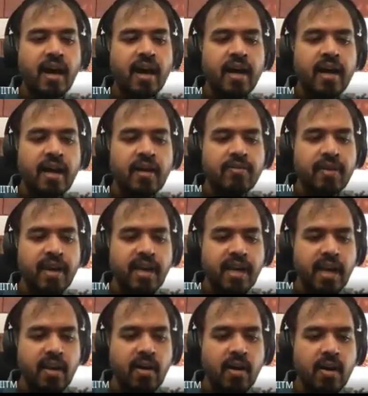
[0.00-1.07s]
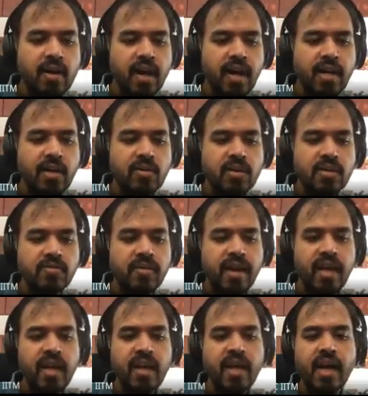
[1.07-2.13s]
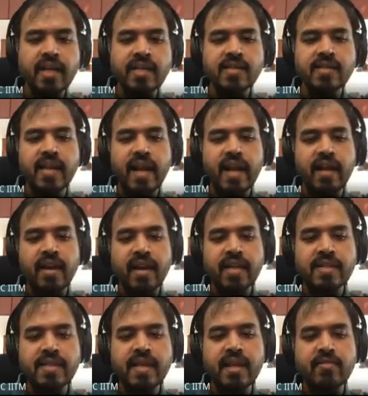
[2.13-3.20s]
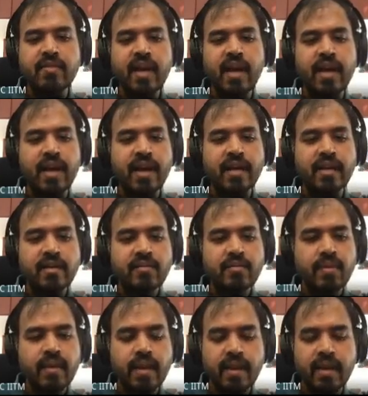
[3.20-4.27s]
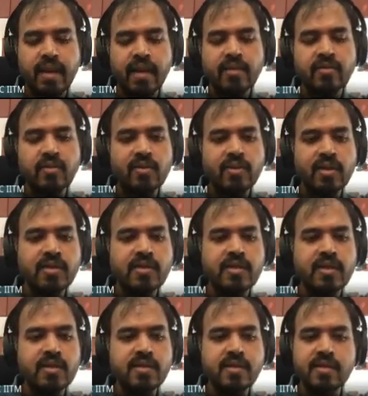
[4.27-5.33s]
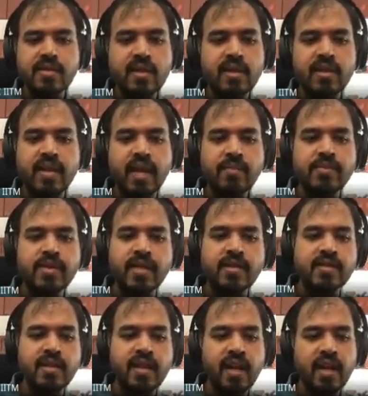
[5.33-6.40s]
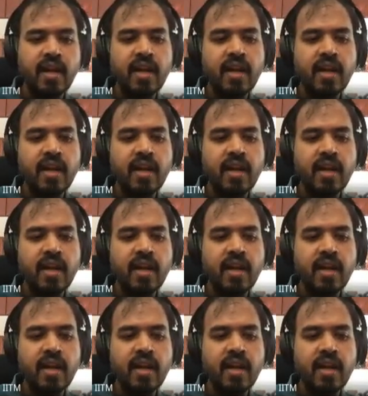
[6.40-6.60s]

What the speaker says: If I cannot write to this file, I just raise an invalid write. Right? So this type checks, right?